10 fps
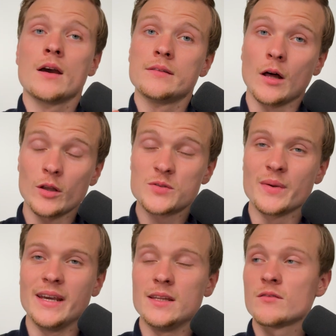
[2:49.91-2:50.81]
Now let's
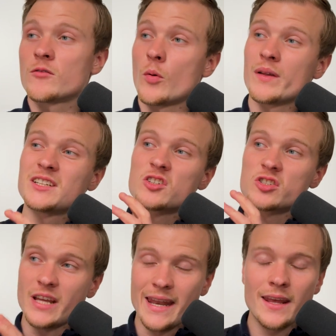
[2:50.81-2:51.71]
begin from
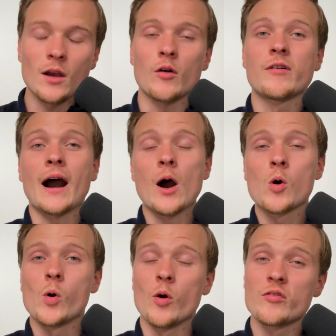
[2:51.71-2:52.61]
understanding of
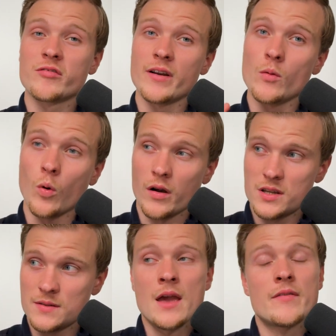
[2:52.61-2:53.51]
how O3 works.